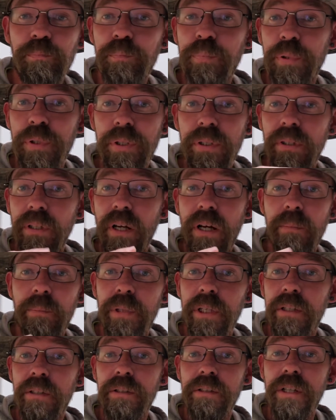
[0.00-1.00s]
put a lot
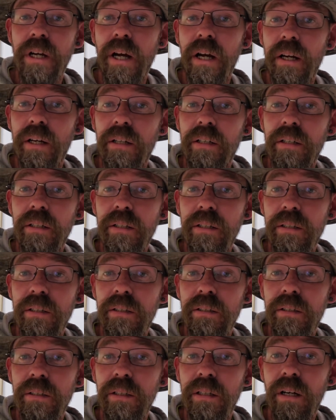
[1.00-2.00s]
bigger tire
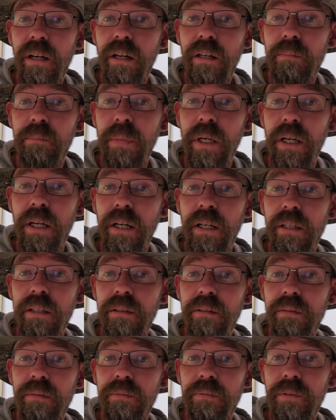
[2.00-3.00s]
on mine
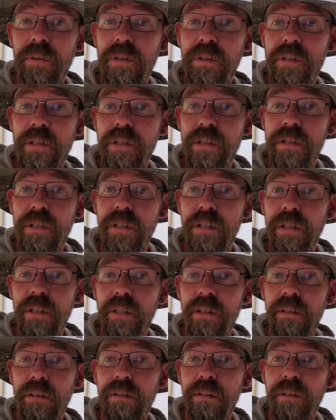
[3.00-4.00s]
versus
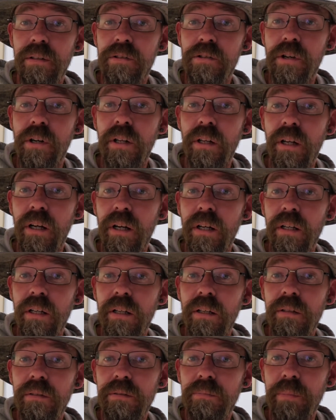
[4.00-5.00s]
the TrailHawk
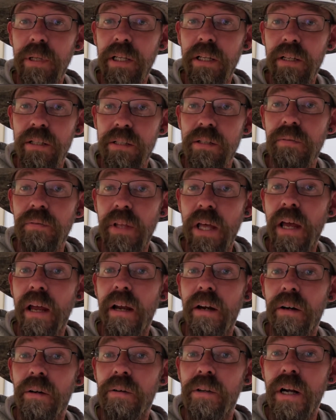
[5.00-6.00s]
because of that
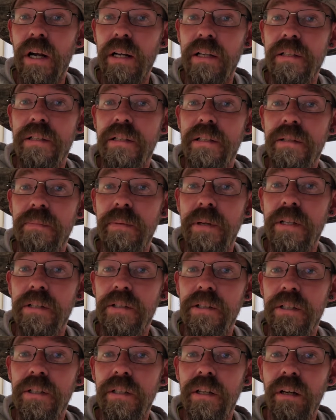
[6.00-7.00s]
air ride
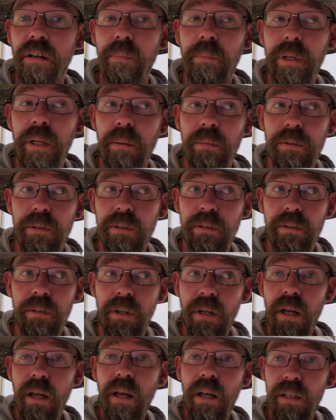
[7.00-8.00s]
suspension. I'll be able to
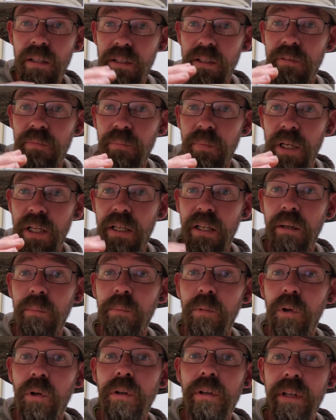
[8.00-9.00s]
lift mine up
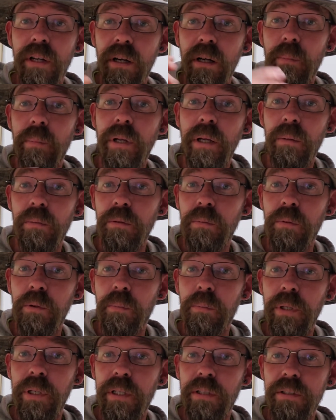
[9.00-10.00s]
more, then I'll be able to
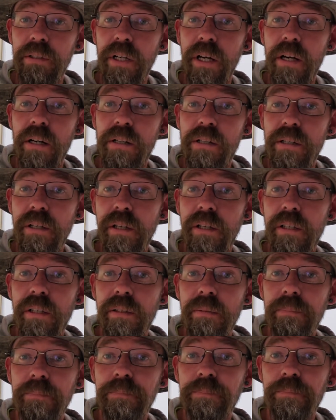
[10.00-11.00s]
put bigger tires on it.